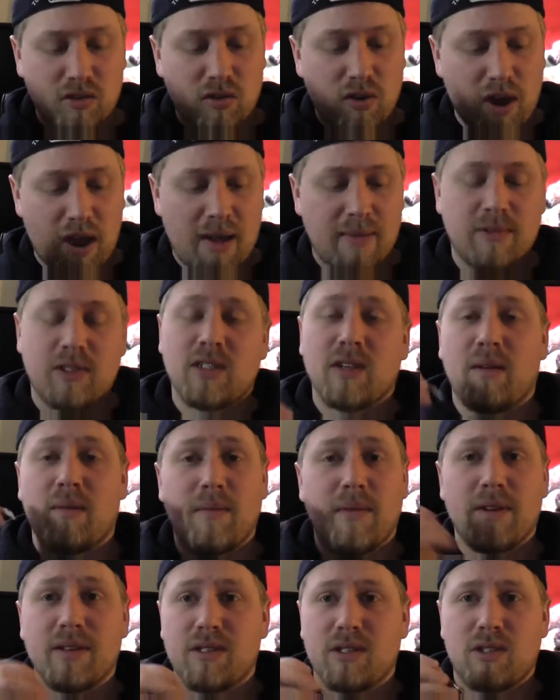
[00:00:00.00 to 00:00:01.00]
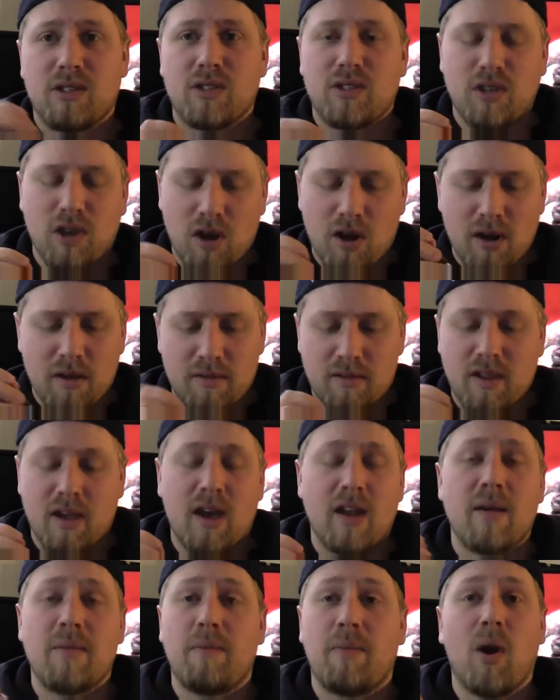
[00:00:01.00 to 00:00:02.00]
grabbed something and just started
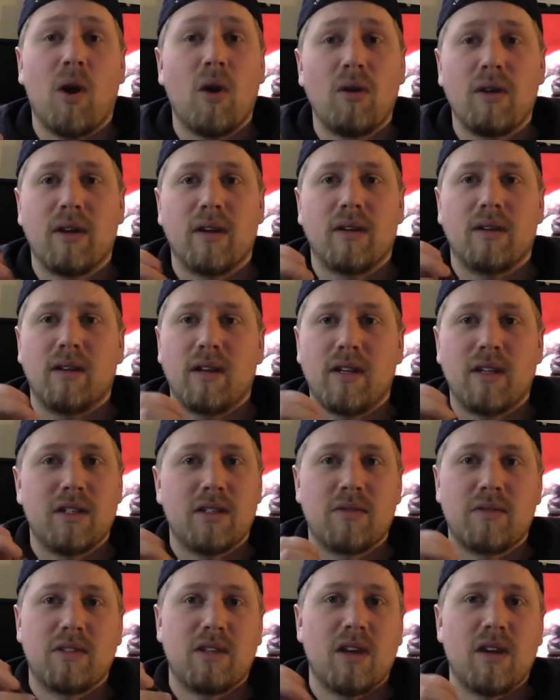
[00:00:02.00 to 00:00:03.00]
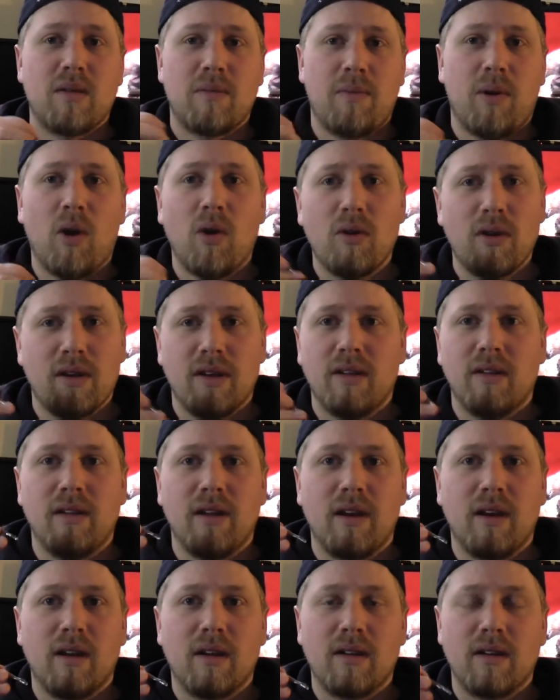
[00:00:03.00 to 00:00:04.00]
kind of poking. I just started poking in
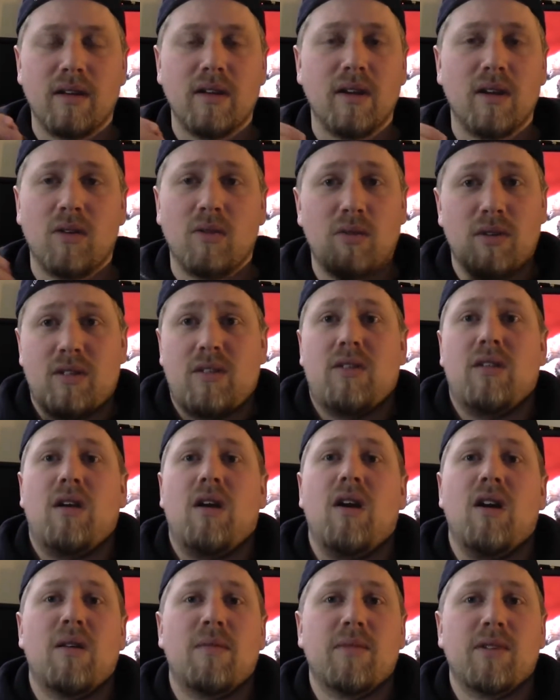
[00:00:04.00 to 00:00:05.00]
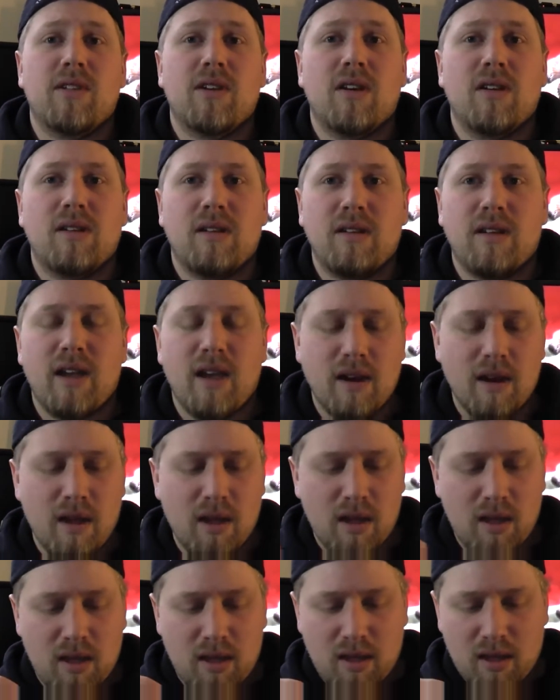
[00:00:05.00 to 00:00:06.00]
there. You know, what's the harm? It's already dead.
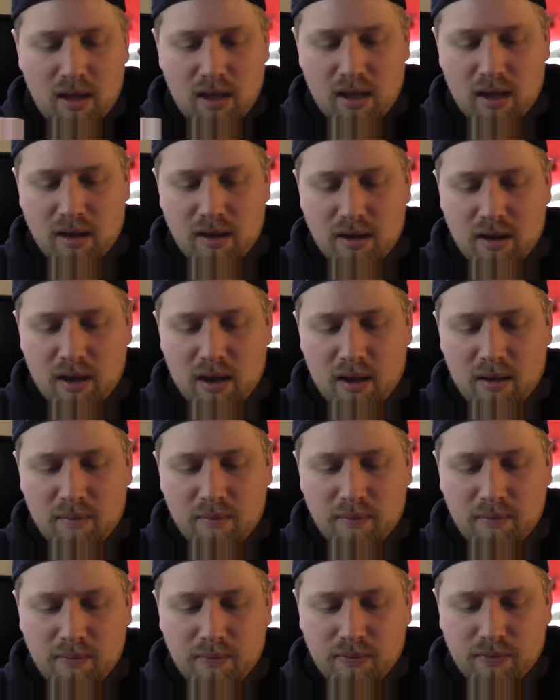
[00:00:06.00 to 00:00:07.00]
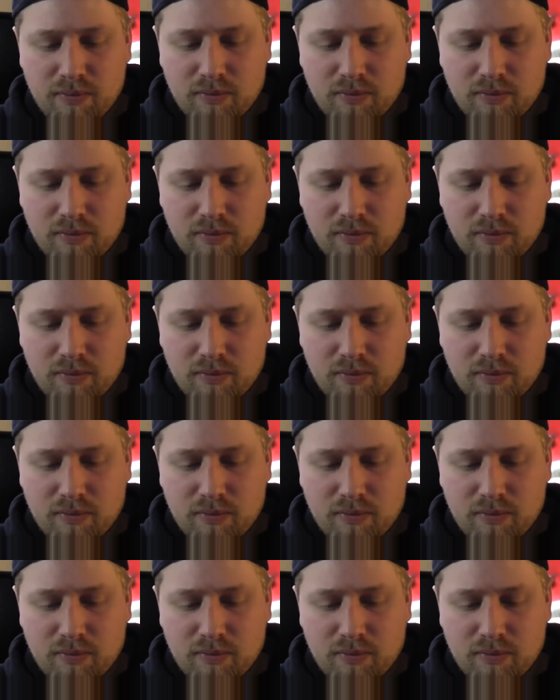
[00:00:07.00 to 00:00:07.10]
And I